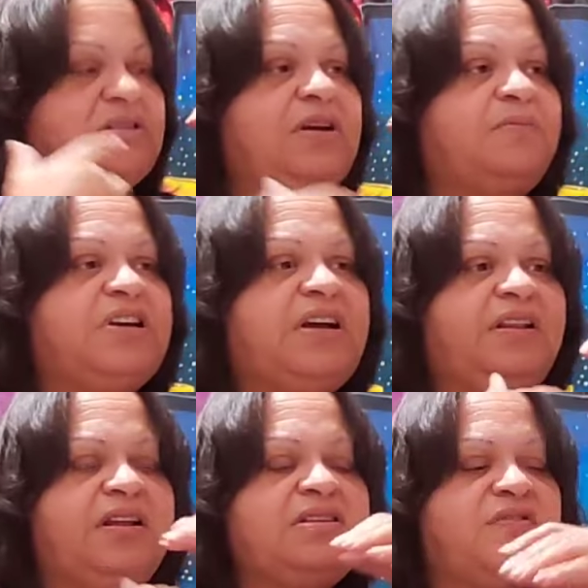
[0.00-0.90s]
this up to
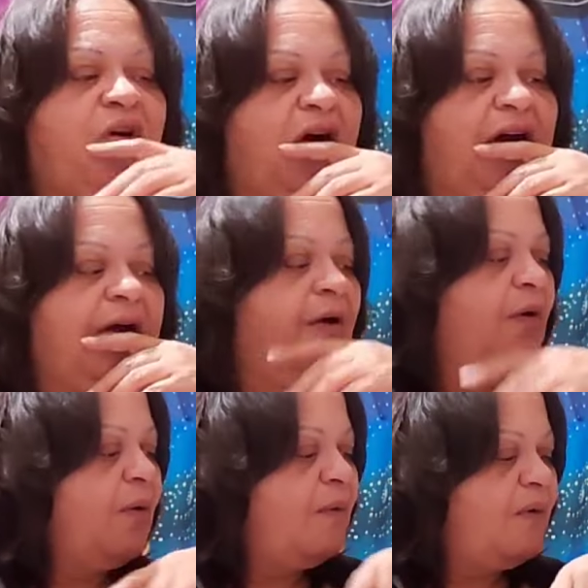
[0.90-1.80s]
get this far.
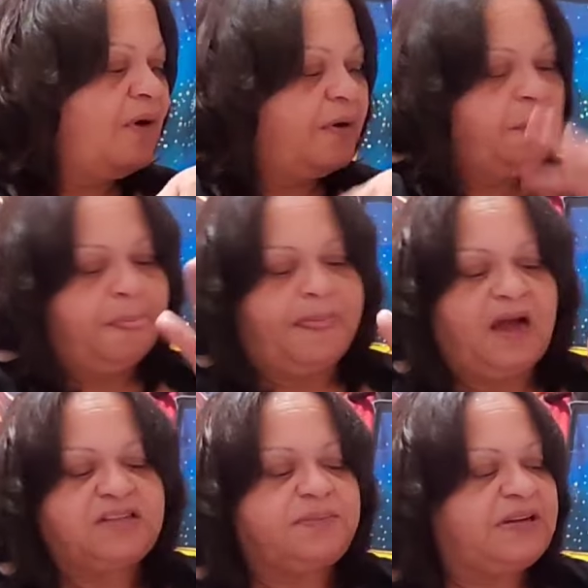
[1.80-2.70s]
Or
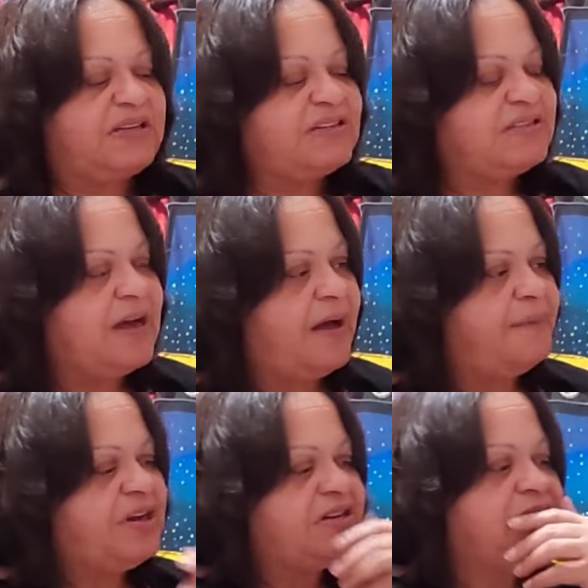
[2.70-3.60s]
I spent this
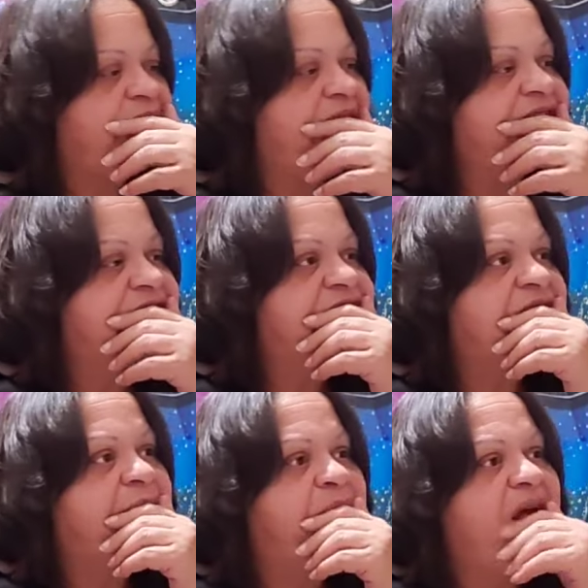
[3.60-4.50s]
time in this
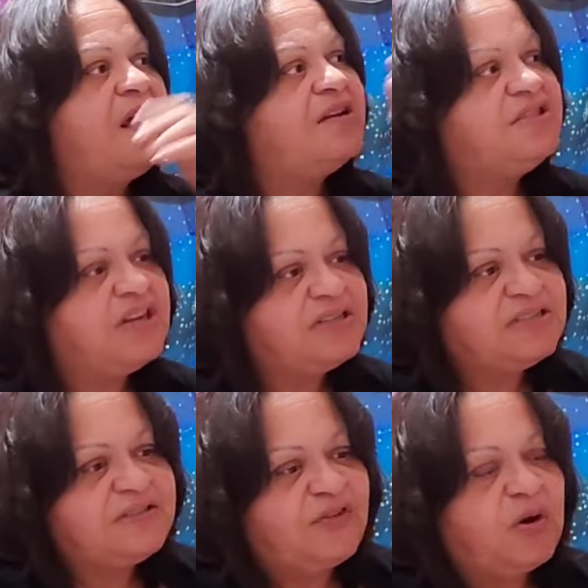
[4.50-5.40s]
relationship
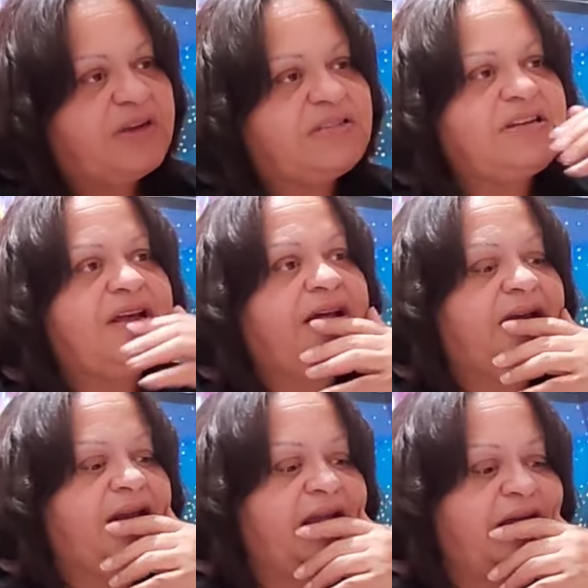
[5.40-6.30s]
just for it to
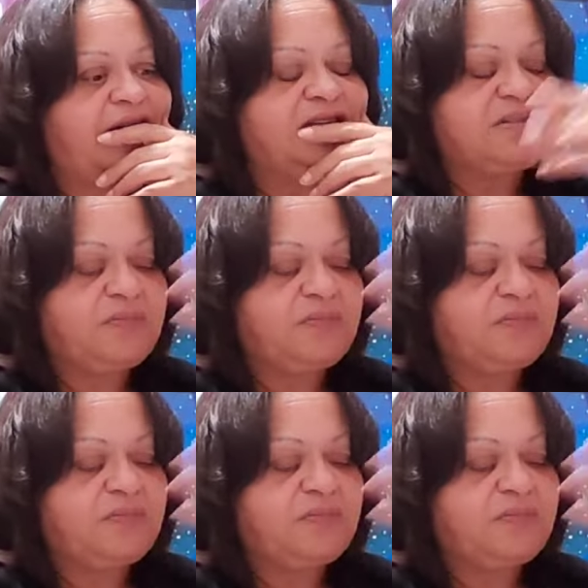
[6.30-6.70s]
end here.